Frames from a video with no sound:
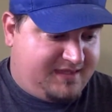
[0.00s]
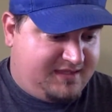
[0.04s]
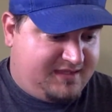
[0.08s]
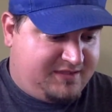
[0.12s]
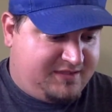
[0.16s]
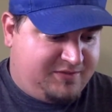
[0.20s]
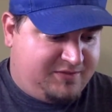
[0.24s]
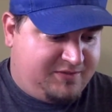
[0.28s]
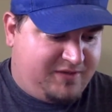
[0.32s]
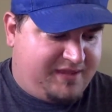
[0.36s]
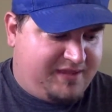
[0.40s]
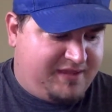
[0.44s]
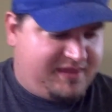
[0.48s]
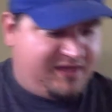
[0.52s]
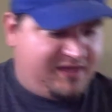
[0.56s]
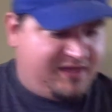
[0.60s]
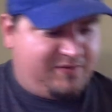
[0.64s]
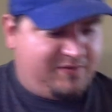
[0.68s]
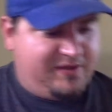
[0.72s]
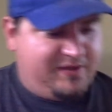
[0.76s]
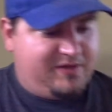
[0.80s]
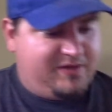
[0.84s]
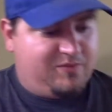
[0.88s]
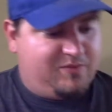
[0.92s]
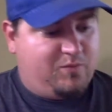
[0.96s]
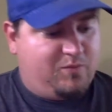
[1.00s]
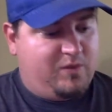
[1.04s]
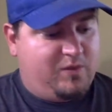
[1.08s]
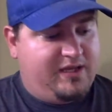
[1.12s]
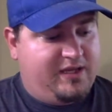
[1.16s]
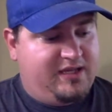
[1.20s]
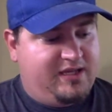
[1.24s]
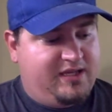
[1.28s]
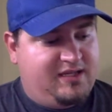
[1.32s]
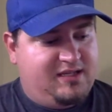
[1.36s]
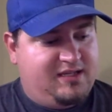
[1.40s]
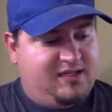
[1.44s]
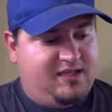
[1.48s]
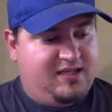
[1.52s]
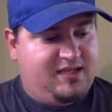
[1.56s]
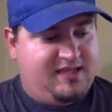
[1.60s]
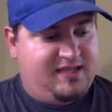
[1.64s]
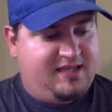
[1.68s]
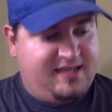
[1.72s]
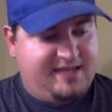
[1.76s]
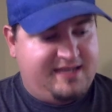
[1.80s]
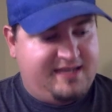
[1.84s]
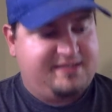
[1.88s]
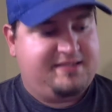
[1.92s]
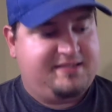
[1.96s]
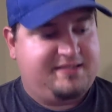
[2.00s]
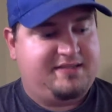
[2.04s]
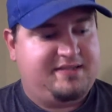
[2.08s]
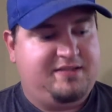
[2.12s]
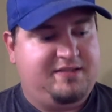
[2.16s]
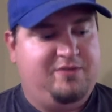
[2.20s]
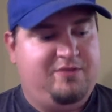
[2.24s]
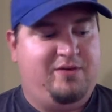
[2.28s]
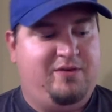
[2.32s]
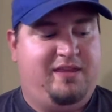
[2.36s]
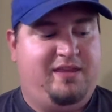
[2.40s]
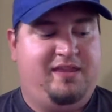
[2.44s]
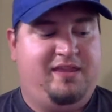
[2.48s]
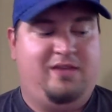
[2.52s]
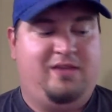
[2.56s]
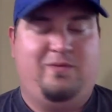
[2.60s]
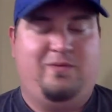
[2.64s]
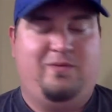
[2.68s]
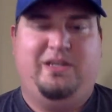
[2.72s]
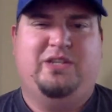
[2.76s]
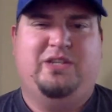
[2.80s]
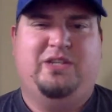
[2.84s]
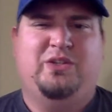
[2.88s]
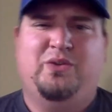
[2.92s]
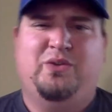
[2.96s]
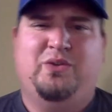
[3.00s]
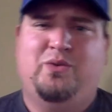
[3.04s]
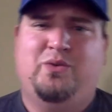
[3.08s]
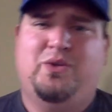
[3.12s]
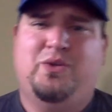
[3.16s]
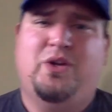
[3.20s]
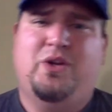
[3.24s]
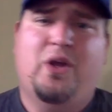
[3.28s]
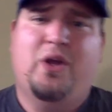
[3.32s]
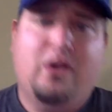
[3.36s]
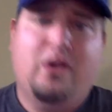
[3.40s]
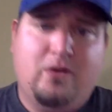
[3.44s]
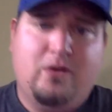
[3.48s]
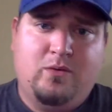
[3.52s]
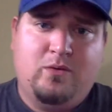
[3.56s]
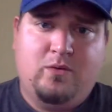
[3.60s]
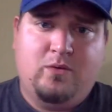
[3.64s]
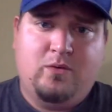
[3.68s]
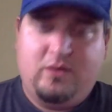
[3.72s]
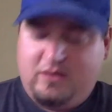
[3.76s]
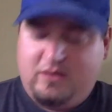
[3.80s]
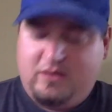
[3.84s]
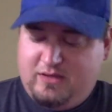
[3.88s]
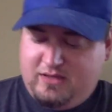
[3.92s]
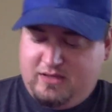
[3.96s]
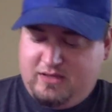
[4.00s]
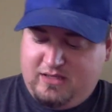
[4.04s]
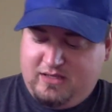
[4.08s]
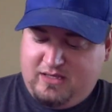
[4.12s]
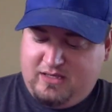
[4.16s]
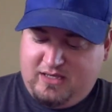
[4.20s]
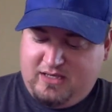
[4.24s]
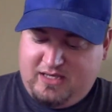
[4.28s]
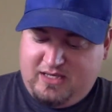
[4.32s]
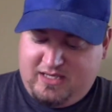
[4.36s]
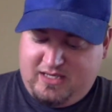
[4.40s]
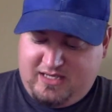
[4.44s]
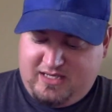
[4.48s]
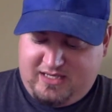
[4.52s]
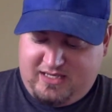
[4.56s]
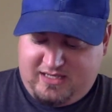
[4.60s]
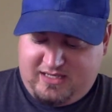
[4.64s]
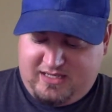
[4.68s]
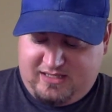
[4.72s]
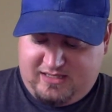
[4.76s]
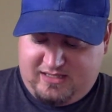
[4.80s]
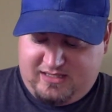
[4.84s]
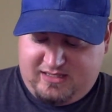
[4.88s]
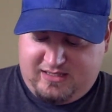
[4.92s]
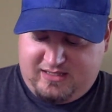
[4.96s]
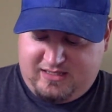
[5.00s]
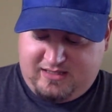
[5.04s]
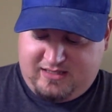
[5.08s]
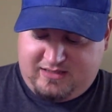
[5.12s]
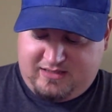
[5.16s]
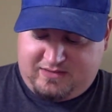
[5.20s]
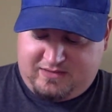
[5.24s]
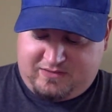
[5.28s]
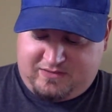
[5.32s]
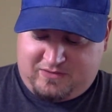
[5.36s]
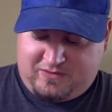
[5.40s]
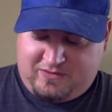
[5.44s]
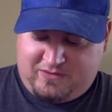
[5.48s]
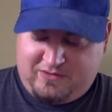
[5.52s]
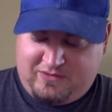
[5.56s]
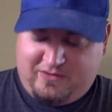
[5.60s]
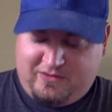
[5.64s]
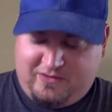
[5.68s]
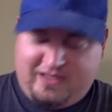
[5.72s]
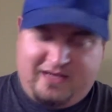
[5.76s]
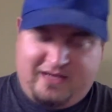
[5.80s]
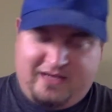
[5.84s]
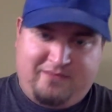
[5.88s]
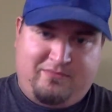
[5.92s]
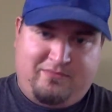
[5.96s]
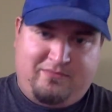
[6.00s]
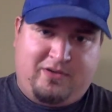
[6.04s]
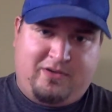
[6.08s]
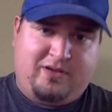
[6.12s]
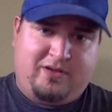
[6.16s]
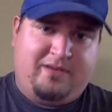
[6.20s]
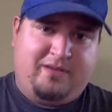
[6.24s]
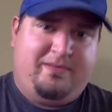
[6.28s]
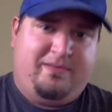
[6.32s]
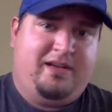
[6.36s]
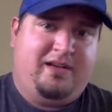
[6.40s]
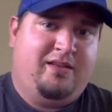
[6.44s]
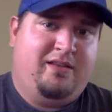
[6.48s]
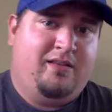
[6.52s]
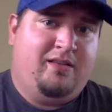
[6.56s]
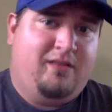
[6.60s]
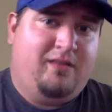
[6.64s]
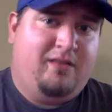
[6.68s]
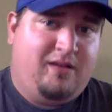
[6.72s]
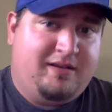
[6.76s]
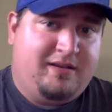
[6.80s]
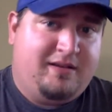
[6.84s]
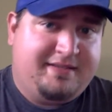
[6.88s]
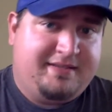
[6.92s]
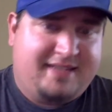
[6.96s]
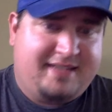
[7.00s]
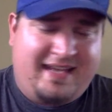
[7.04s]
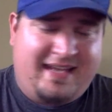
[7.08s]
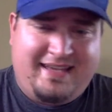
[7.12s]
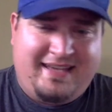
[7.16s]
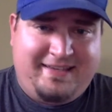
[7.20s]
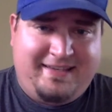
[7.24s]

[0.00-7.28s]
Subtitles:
Do I think we could win? Yes. Do I think we do? No. So I'll go ahead and mark up another loss.